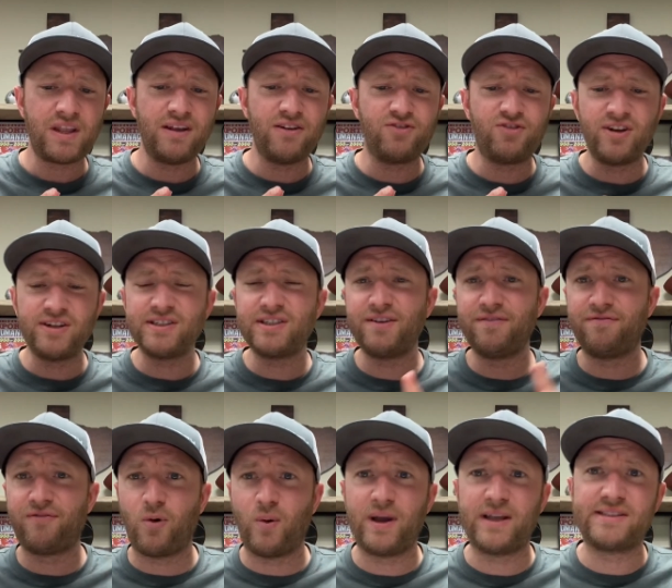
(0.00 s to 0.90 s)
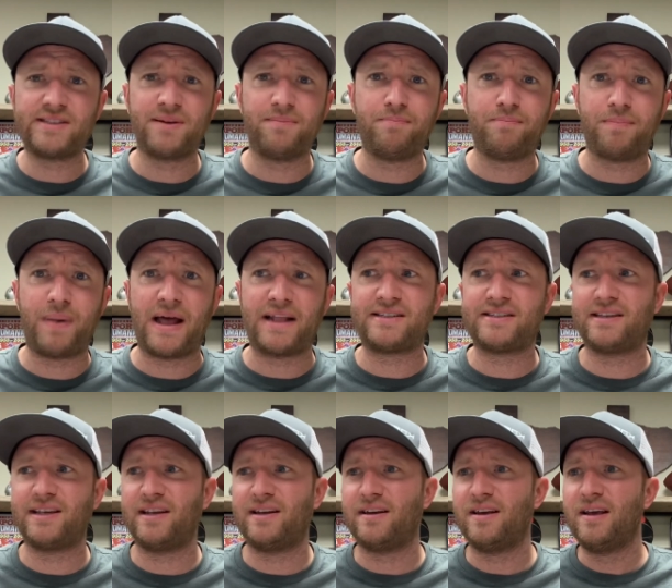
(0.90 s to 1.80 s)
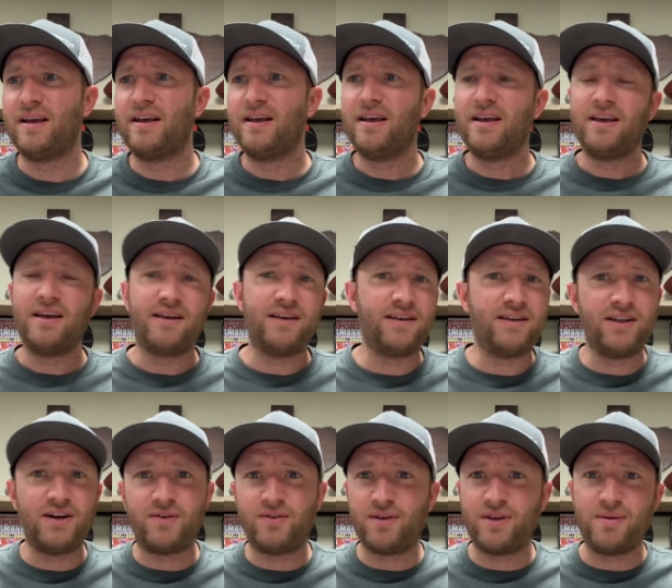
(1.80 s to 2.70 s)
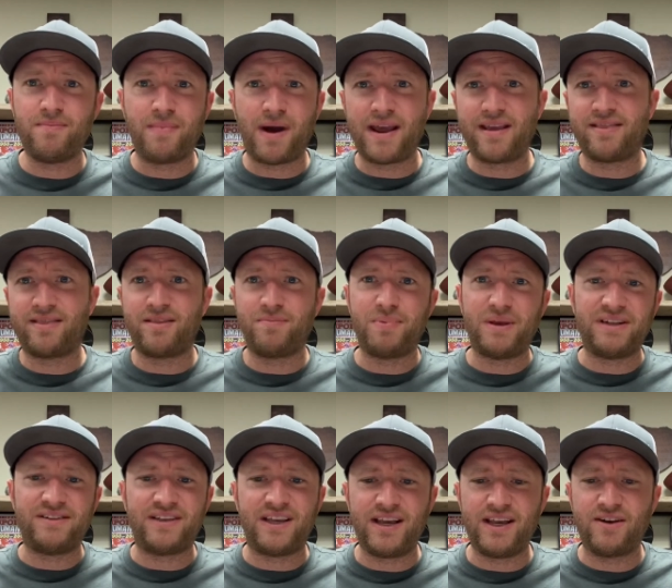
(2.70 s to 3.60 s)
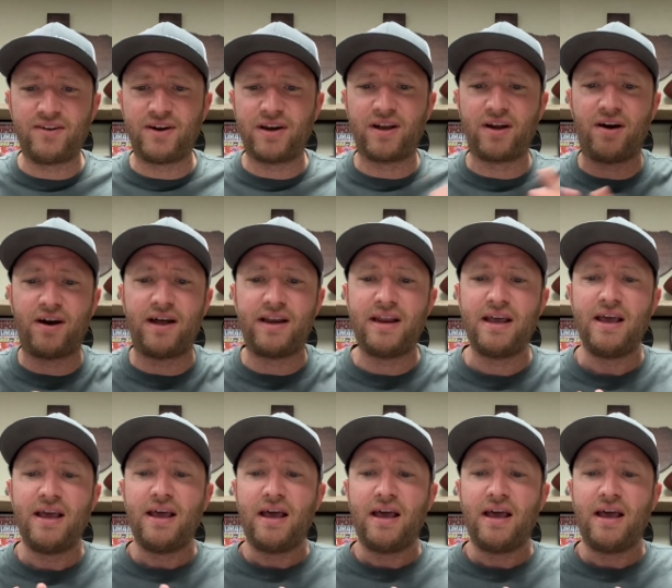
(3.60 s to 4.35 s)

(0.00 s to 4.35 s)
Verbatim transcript: Just avoid some bets that you know, you might be teetering on.